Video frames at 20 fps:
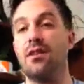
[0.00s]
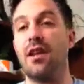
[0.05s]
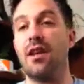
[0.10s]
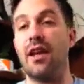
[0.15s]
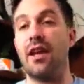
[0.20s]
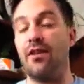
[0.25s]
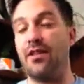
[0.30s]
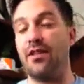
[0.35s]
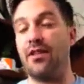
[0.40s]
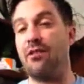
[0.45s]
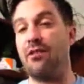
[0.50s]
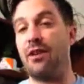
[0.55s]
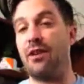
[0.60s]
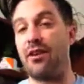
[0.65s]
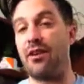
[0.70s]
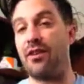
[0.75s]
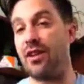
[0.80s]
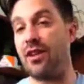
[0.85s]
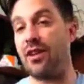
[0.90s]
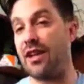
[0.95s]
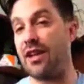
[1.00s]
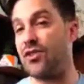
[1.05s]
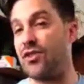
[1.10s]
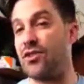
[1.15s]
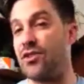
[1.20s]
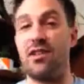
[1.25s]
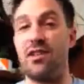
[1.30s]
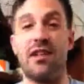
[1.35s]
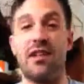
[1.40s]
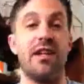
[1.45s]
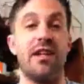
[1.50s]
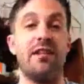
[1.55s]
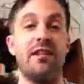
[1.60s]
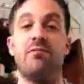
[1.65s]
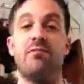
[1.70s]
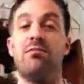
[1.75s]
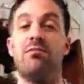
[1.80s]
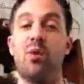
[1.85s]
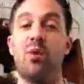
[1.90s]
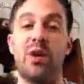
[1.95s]
a healthy record collection, and
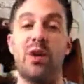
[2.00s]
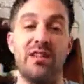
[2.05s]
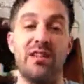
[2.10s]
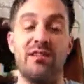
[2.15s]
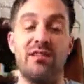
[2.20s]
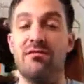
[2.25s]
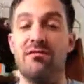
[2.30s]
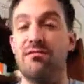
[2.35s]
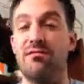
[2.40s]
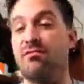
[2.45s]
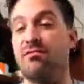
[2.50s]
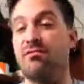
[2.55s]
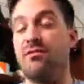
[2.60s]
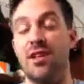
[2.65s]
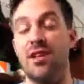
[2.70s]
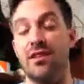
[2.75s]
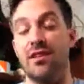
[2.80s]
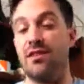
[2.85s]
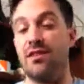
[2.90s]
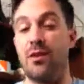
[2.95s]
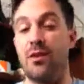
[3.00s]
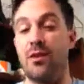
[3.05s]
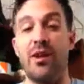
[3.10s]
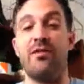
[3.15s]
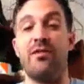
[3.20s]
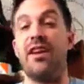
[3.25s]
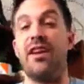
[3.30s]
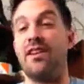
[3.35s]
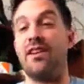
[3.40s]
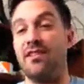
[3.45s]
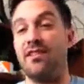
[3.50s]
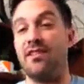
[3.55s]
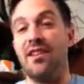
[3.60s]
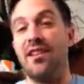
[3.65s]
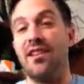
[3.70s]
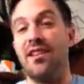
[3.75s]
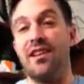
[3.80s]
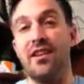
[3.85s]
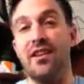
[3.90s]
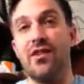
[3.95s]
I wanted vinyl.
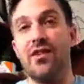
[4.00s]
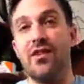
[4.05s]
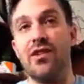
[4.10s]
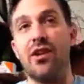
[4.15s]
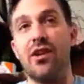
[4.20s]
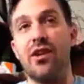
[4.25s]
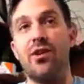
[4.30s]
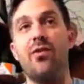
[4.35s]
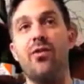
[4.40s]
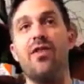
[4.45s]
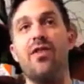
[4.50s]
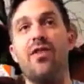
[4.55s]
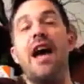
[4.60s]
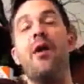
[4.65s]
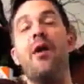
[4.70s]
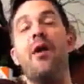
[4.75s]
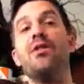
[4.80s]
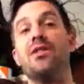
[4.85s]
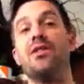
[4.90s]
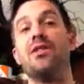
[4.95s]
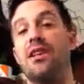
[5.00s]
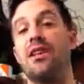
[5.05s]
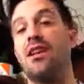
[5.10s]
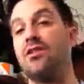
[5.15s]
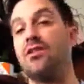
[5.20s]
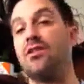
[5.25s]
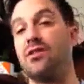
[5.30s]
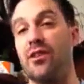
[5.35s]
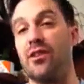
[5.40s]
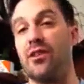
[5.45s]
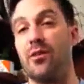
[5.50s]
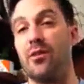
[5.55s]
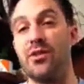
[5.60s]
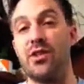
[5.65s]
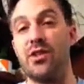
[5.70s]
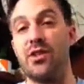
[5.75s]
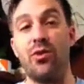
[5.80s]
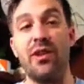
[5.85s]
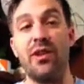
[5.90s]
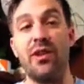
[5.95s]
Mm-hmm. So that was the Kickstarter,
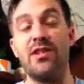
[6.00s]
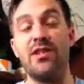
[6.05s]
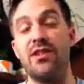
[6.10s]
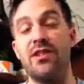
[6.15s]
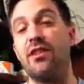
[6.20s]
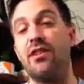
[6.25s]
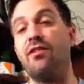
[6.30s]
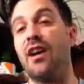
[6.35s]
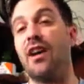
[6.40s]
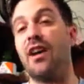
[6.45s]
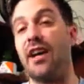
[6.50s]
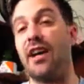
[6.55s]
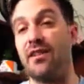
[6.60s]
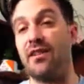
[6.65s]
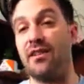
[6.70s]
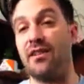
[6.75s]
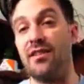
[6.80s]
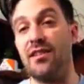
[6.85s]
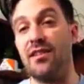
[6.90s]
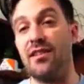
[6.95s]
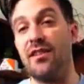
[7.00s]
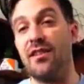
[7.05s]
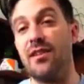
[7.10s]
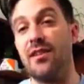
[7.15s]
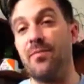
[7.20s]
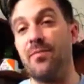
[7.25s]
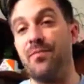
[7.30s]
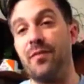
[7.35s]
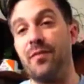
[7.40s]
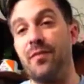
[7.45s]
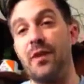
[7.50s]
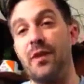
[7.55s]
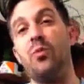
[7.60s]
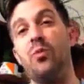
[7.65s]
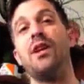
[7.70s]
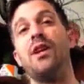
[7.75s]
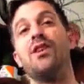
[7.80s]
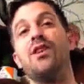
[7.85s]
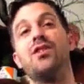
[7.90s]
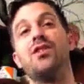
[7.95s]
was to release it on vinyl,
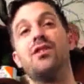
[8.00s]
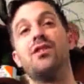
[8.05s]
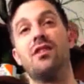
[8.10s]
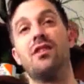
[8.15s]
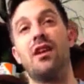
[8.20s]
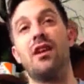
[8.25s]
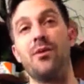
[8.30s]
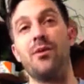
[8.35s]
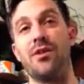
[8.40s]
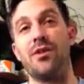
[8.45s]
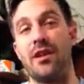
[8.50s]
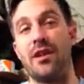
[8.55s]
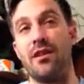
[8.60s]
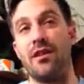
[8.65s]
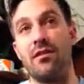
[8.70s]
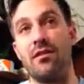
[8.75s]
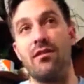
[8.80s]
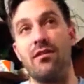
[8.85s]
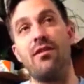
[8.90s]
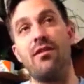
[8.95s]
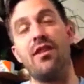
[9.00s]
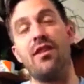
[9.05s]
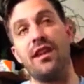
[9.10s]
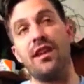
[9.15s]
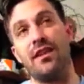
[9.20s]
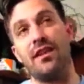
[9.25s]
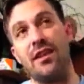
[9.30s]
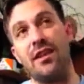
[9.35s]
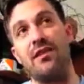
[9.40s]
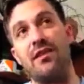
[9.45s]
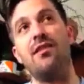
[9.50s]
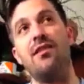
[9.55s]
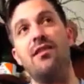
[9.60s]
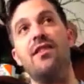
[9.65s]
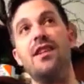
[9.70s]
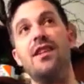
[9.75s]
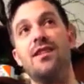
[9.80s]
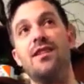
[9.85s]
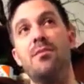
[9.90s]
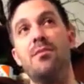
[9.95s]
which I was like thinking like
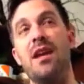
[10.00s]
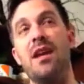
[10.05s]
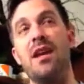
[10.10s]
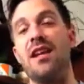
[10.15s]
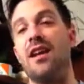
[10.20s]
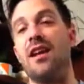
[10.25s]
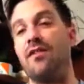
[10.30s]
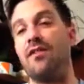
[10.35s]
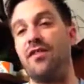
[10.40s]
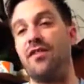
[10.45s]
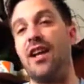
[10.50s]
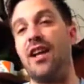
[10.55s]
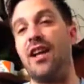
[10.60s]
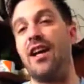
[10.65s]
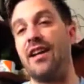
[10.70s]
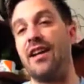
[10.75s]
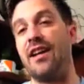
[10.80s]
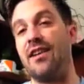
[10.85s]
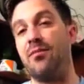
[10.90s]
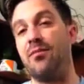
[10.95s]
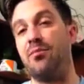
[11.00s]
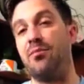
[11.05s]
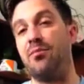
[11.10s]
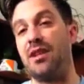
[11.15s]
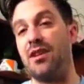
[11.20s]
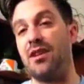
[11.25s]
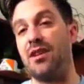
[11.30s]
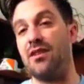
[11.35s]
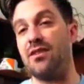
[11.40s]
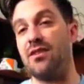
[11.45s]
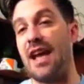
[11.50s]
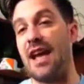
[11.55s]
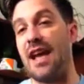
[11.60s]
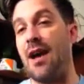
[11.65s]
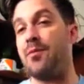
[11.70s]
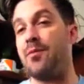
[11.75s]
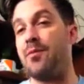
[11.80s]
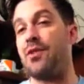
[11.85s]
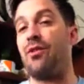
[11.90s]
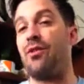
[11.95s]
this may not fly because the
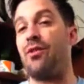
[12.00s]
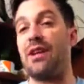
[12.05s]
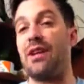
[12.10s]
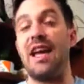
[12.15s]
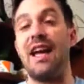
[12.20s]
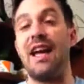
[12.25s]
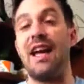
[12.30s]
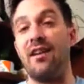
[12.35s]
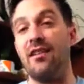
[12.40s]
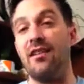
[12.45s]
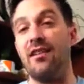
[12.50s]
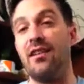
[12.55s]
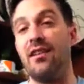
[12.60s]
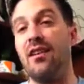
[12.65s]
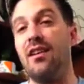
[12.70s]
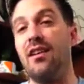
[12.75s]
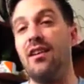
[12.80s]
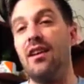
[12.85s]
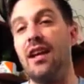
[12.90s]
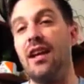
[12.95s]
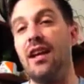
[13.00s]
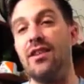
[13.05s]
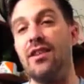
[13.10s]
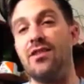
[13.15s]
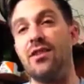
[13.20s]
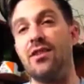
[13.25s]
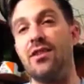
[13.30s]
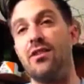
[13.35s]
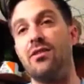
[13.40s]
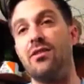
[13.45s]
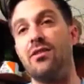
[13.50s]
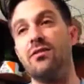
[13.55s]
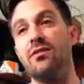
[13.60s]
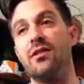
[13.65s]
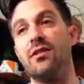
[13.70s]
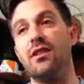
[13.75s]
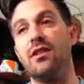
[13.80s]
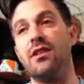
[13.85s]
album's already out. And so